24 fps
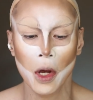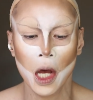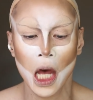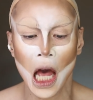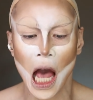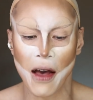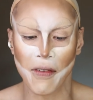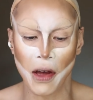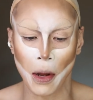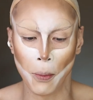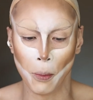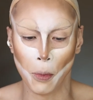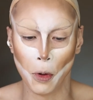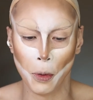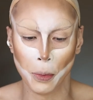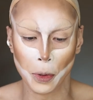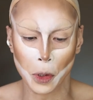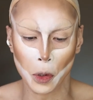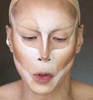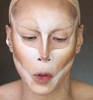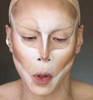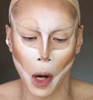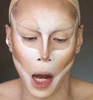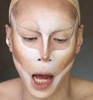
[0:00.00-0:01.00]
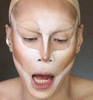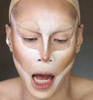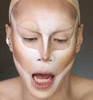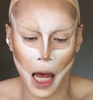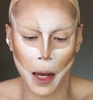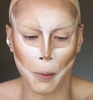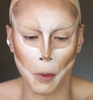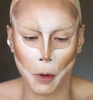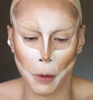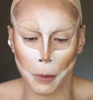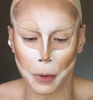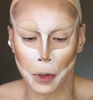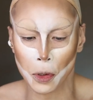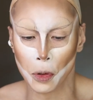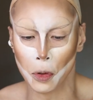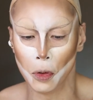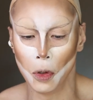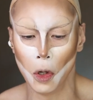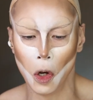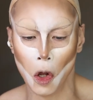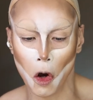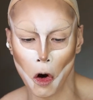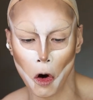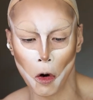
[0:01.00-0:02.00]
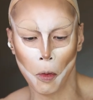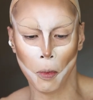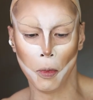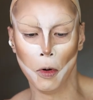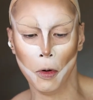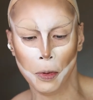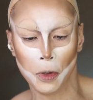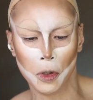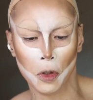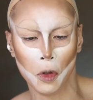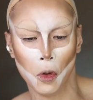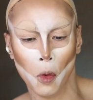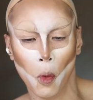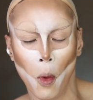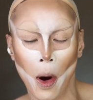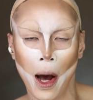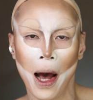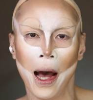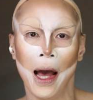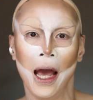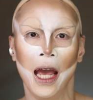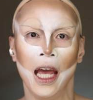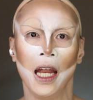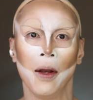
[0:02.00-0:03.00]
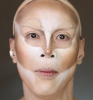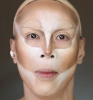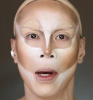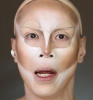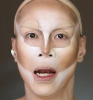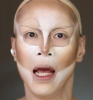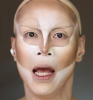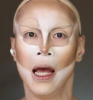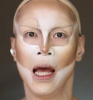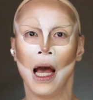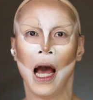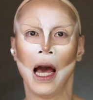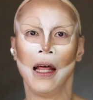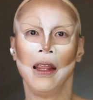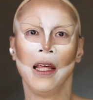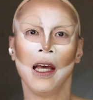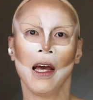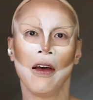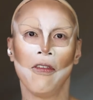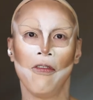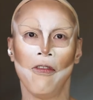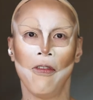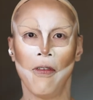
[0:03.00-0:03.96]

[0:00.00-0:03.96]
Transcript: I've had boobs too high, boobs too low, boobs too wide, but I think I